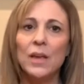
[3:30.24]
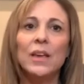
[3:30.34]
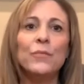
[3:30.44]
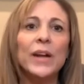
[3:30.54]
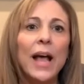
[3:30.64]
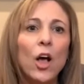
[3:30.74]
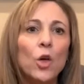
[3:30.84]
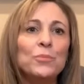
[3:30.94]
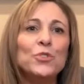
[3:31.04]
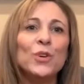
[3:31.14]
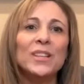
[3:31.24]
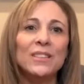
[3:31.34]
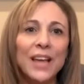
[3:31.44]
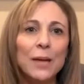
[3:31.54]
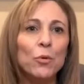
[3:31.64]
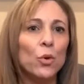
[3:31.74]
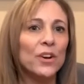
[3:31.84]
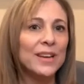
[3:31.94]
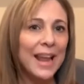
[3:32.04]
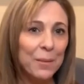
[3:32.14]
If it helps, you can label or
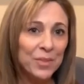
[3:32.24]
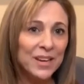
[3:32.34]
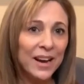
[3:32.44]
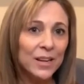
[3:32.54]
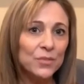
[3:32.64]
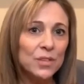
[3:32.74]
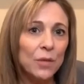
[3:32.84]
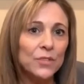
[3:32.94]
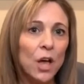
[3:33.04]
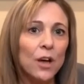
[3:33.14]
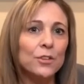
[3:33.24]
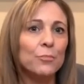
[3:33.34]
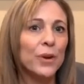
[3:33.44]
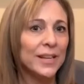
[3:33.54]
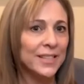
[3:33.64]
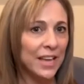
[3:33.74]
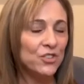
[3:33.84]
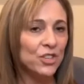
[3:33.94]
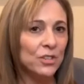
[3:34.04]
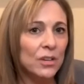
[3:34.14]
name the negative self-talk to bring
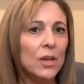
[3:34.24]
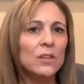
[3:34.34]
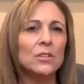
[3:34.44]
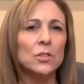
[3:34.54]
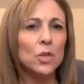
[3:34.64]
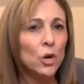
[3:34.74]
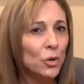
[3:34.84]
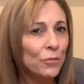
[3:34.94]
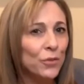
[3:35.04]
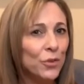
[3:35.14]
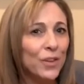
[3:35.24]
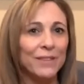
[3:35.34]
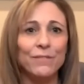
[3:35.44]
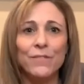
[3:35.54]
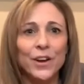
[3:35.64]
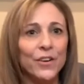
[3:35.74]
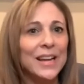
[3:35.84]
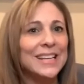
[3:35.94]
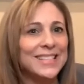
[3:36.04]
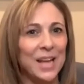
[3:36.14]
attention to this hurtful and
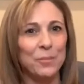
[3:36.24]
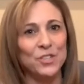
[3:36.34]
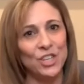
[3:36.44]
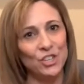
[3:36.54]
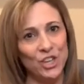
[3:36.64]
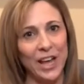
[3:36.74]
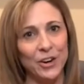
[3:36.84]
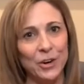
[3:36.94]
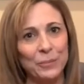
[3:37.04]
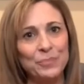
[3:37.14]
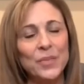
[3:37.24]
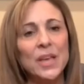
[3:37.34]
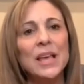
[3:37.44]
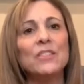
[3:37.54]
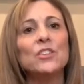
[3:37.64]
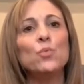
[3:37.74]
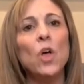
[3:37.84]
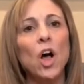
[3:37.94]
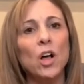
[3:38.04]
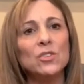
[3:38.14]
very damaging chatter. This
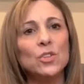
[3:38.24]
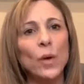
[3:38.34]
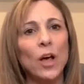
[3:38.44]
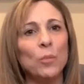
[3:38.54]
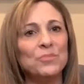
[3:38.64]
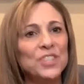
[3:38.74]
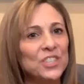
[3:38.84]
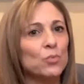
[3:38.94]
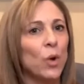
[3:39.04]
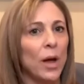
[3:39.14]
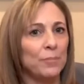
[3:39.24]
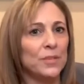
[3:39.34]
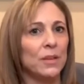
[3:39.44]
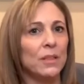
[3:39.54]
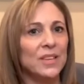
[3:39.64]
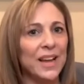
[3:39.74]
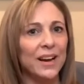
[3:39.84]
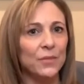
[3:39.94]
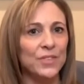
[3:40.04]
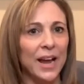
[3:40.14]
will also help disrupt the
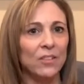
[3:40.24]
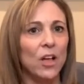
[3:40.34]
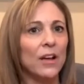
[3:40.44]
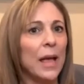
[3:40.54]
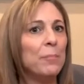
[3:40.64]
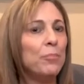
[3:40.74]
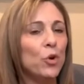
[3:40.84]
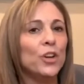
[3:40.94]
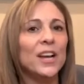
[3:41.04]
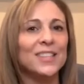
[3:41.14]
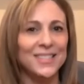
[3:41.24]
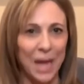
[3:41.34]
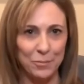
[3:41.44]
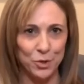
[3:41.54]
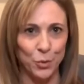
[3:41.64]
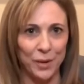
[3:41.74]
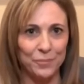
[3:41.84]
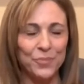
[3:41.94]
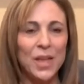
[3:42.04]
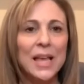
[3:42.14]
negative dialogue and put a stop to it.
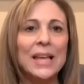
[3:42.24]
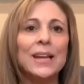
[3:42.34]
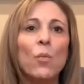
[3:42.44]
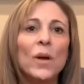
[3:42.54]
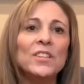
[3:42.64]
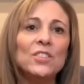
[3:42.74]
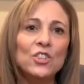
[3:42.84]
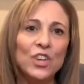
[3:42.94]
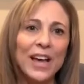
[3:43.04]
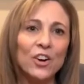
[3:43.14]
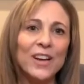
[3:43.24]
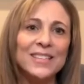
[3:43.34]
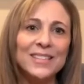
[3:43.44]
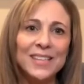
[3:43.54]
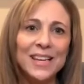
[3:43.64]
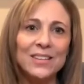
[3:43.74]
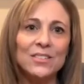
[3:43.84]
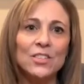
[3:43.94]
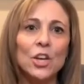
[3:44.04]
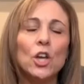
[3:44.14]
Now, once the chatter has
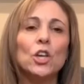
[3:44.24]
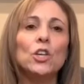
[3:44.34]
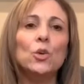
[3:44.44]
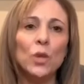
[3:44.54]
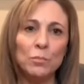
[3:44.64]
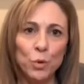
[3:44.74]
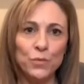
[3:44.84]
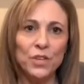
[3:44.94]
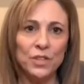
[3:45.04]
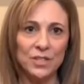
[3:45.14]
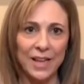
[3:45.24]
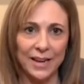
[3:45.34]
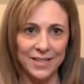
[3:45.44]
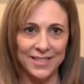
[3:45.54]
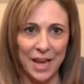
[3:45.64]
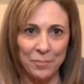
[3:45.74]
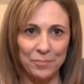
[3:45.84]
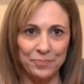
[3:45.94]
ceased, you can move to the second step.